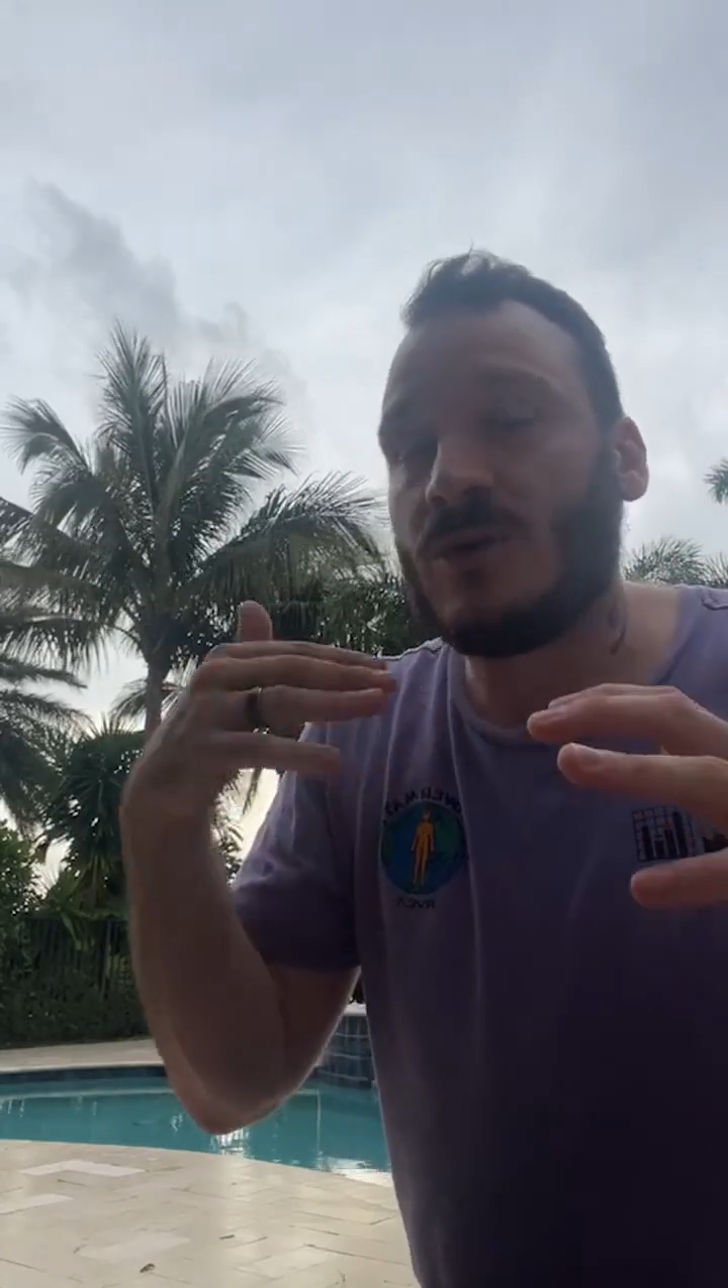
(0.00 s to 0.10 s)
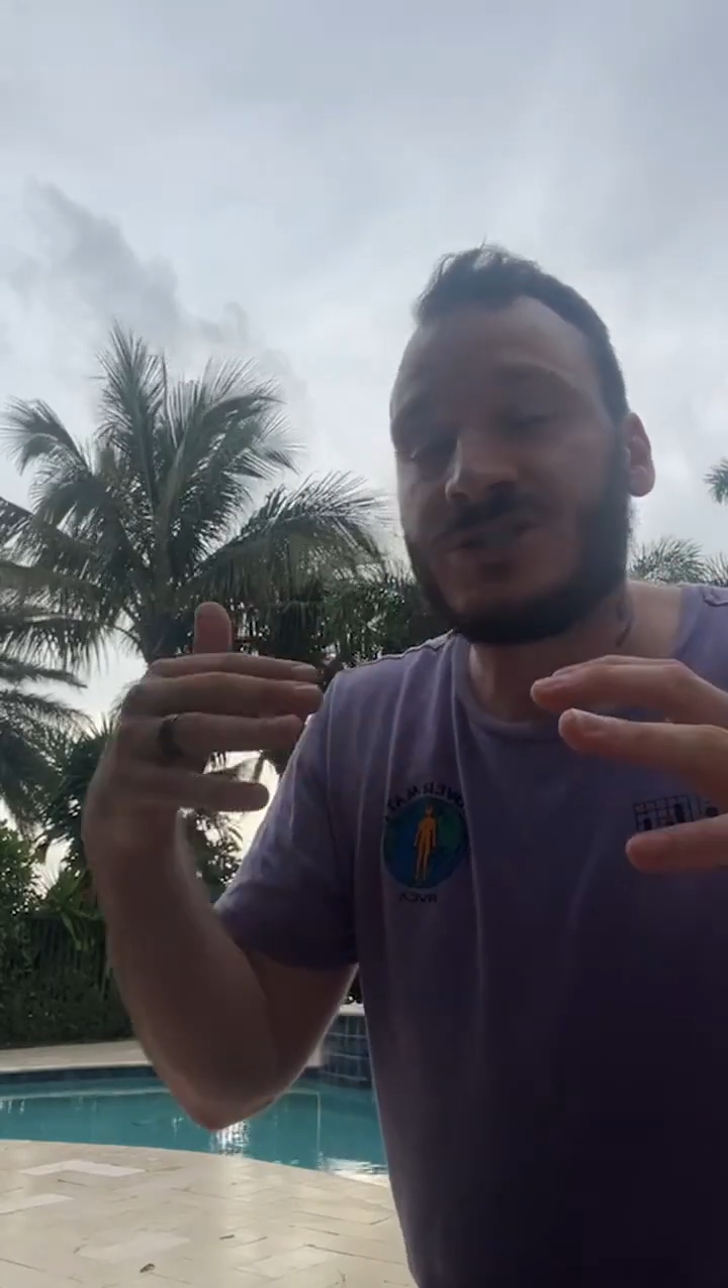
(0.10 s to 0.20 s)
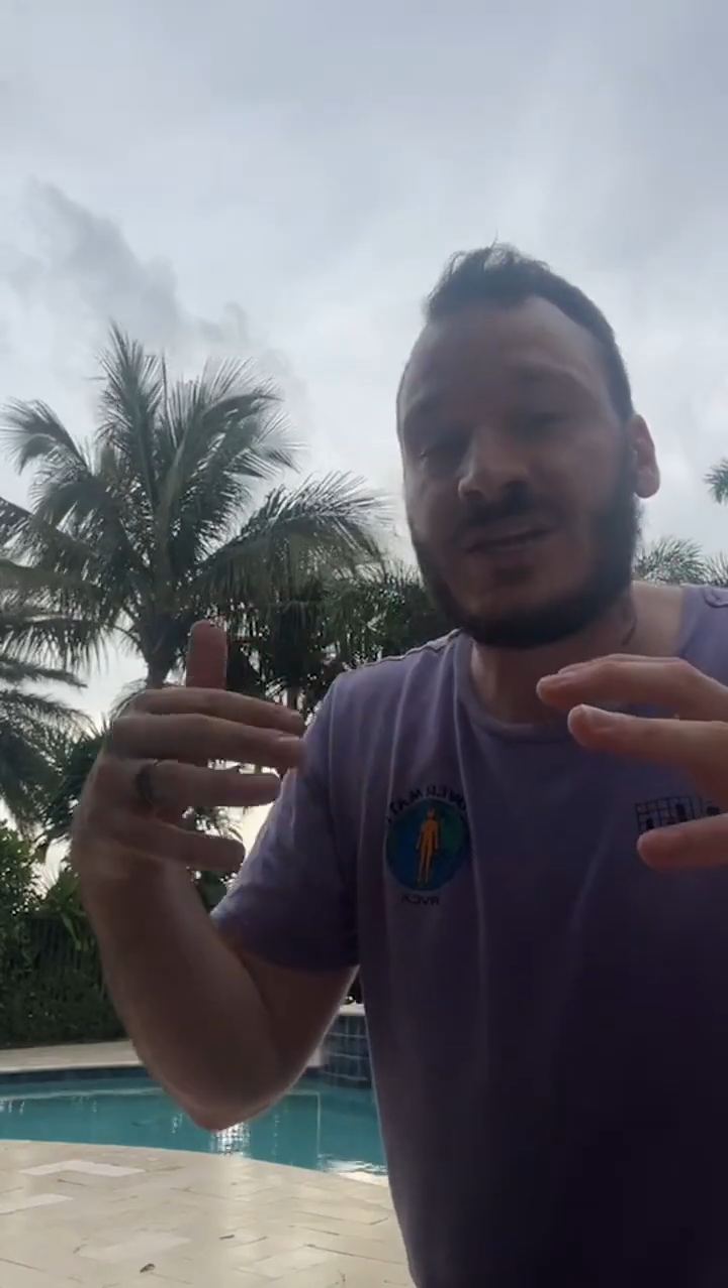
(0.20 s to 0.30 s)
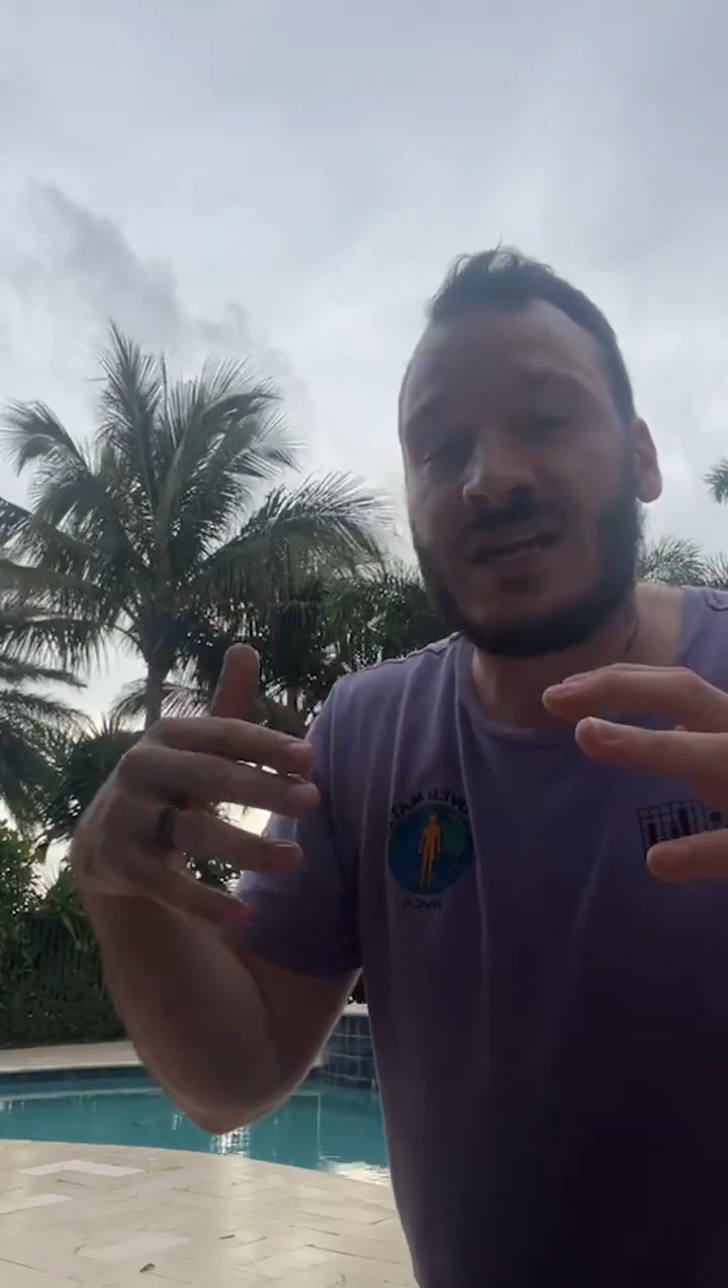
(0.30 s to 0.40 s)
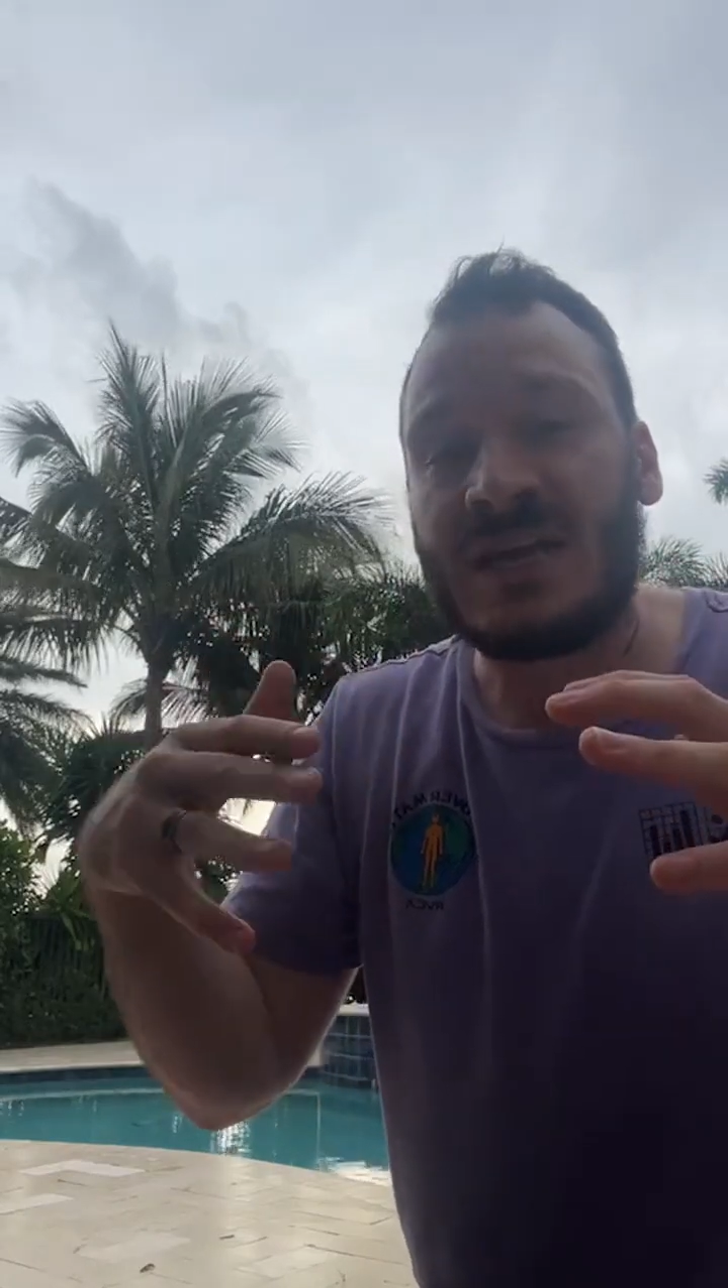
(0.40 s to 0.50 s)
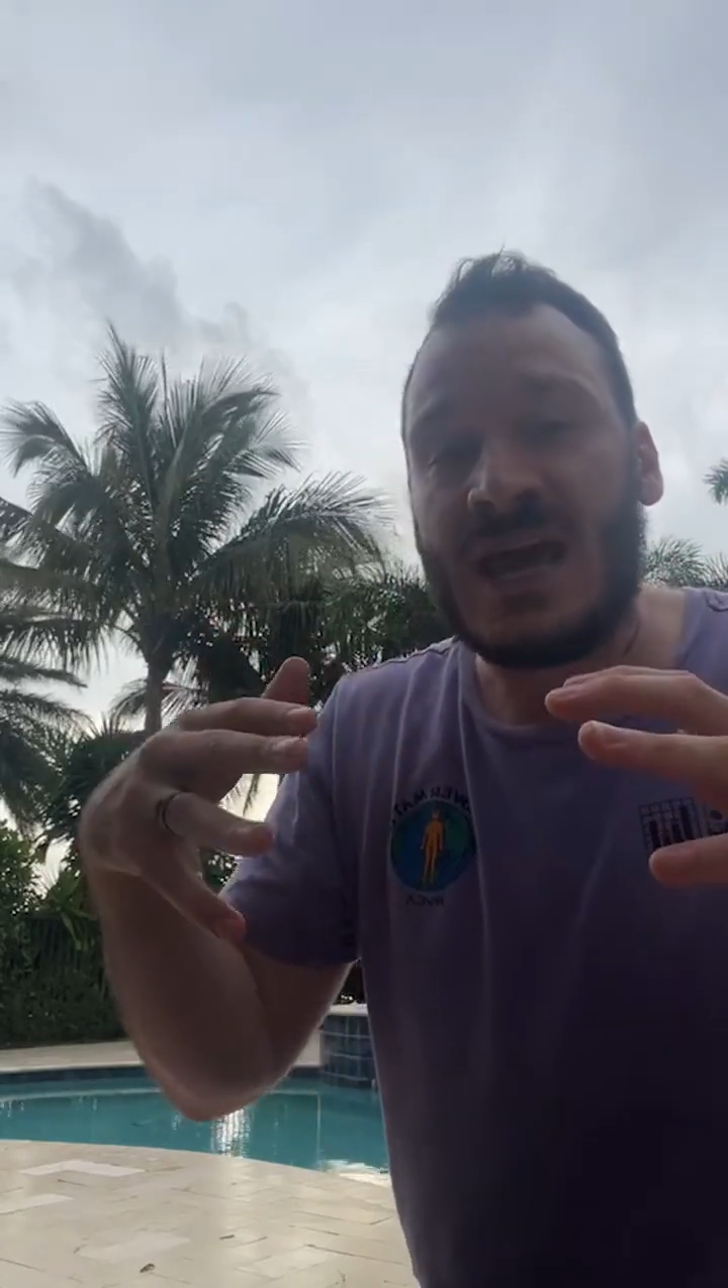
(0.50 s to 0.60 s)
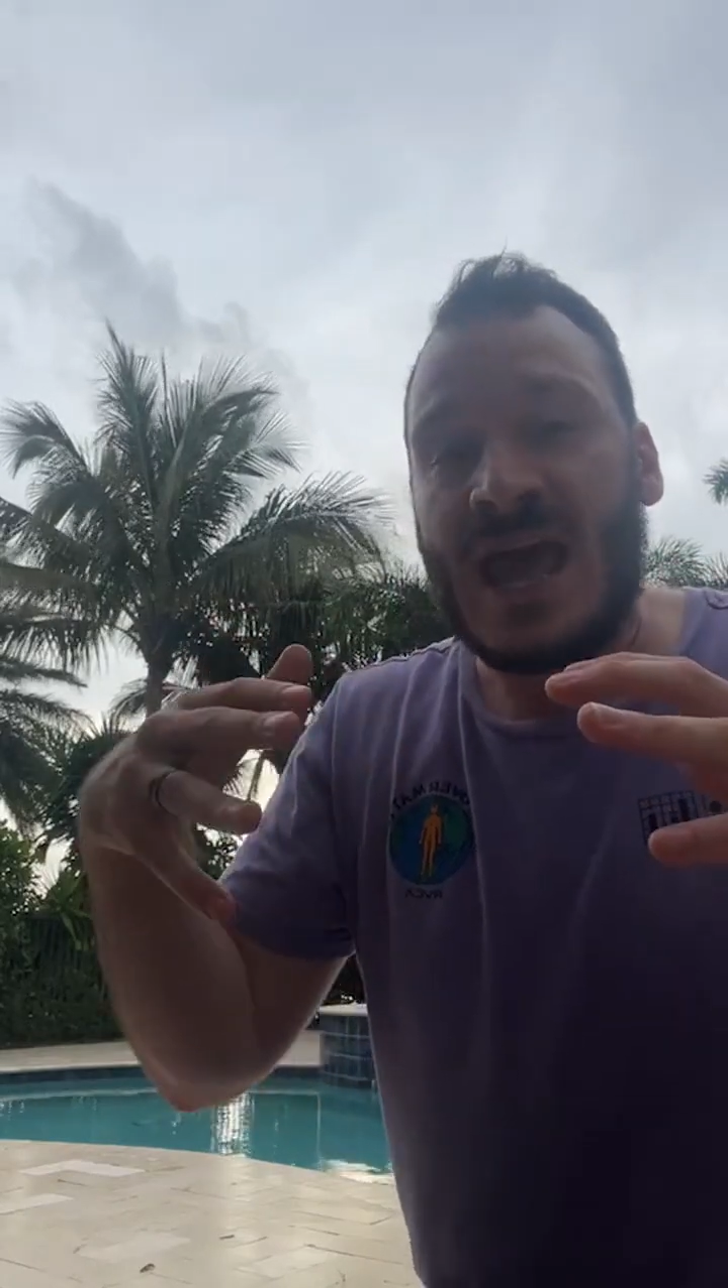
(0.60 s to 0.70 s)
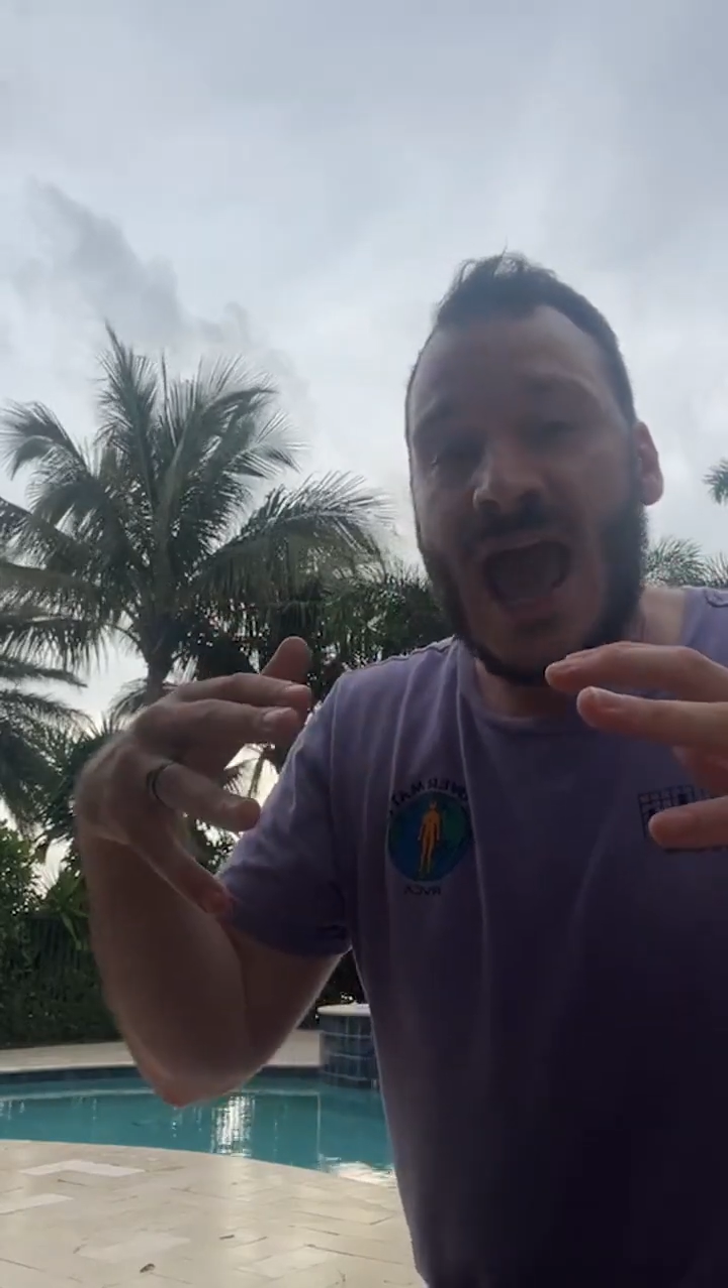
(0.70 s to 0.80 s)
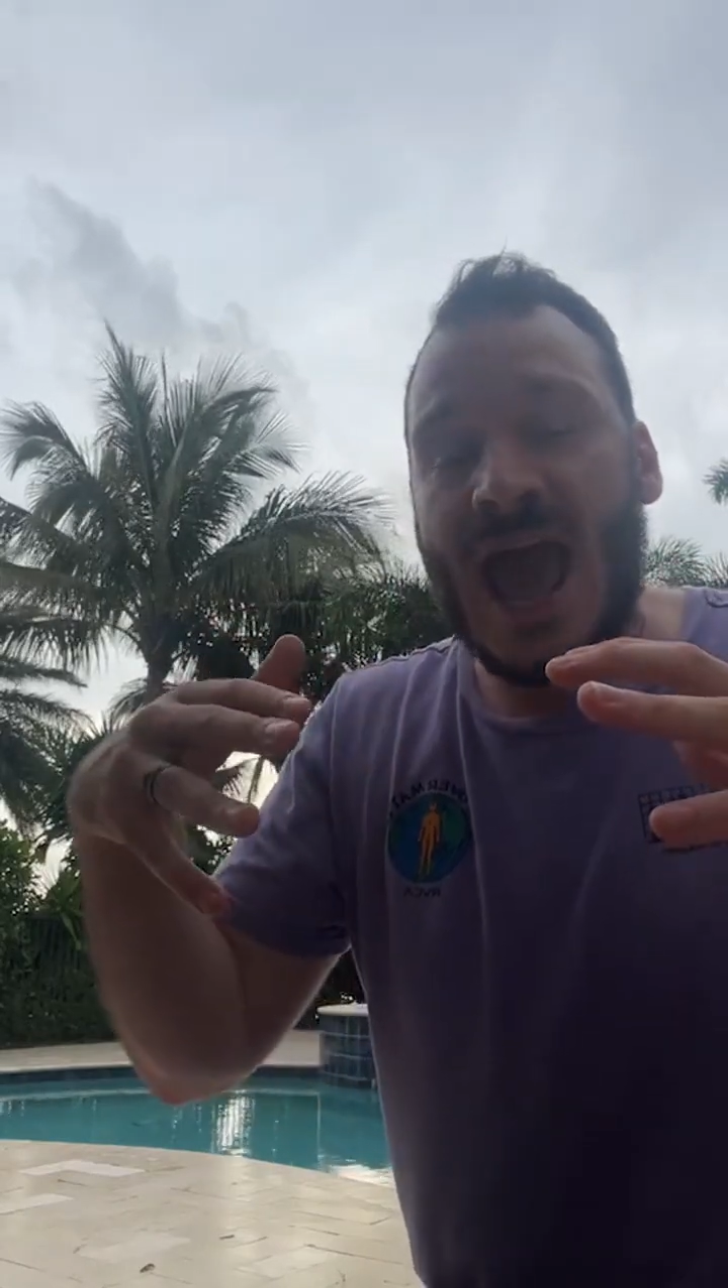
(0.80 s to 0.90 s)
ocean.